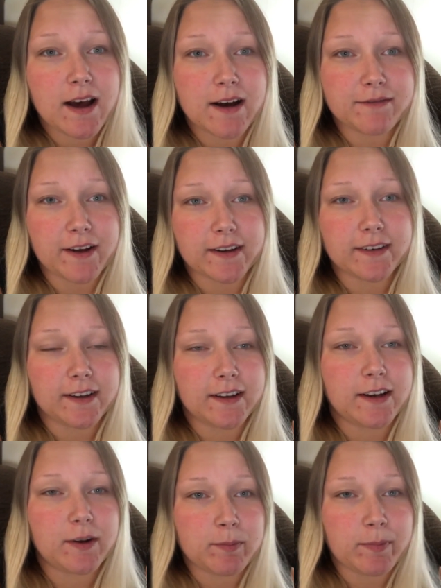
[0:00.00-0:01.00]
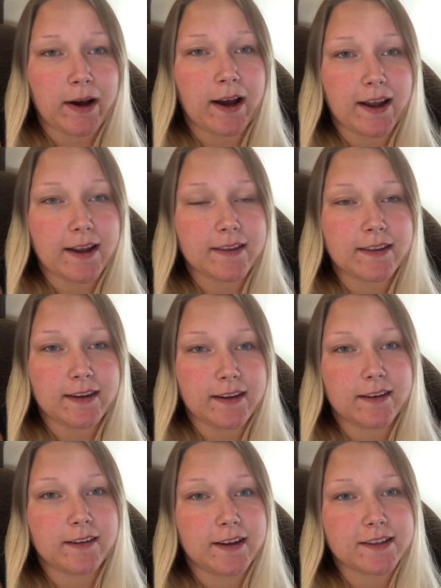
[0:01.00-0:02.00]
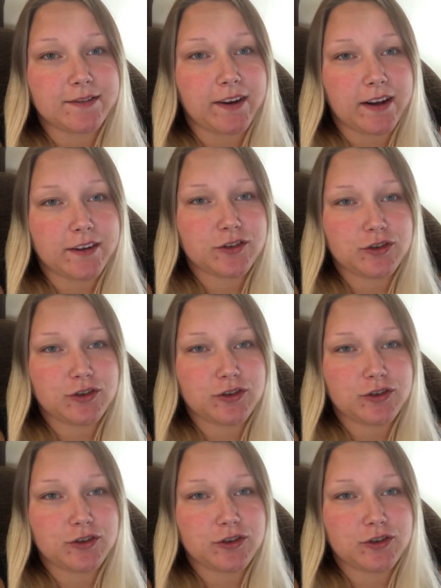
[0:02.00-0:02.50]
affected by the Las Vegas